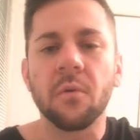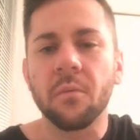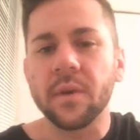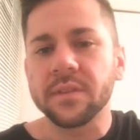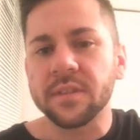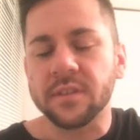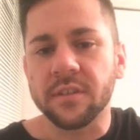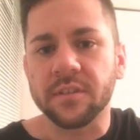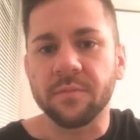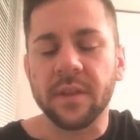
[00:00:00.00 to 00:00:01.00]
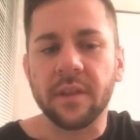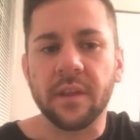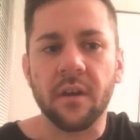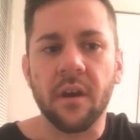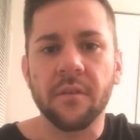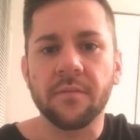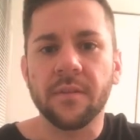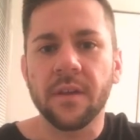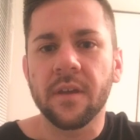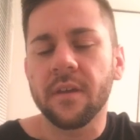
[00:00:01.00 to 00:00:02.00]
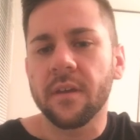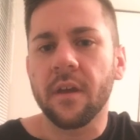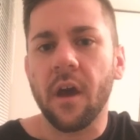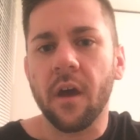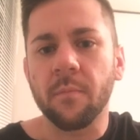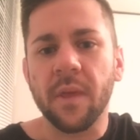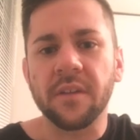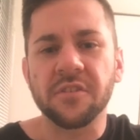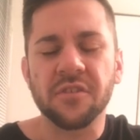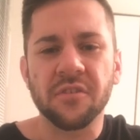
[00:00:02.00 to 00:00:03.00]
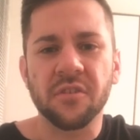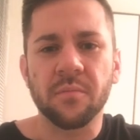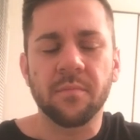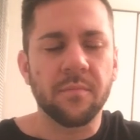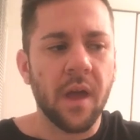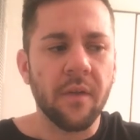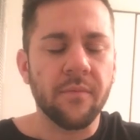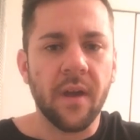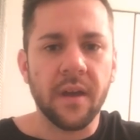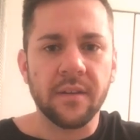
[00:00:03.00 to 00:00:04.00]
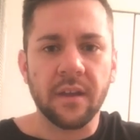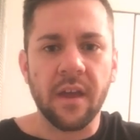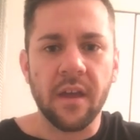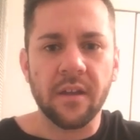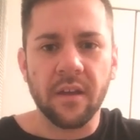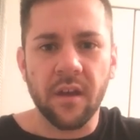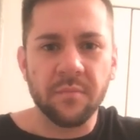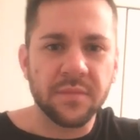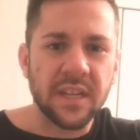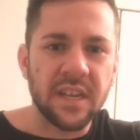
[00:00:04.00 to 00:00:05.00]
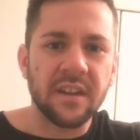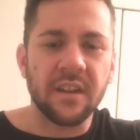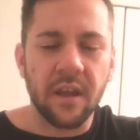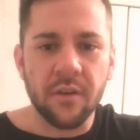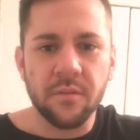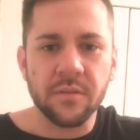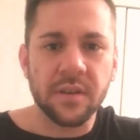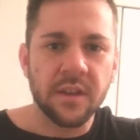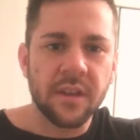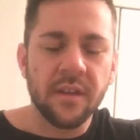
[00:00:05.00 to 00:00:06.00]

Once it starts peeling off, that tube, I find it kind of comes in and out.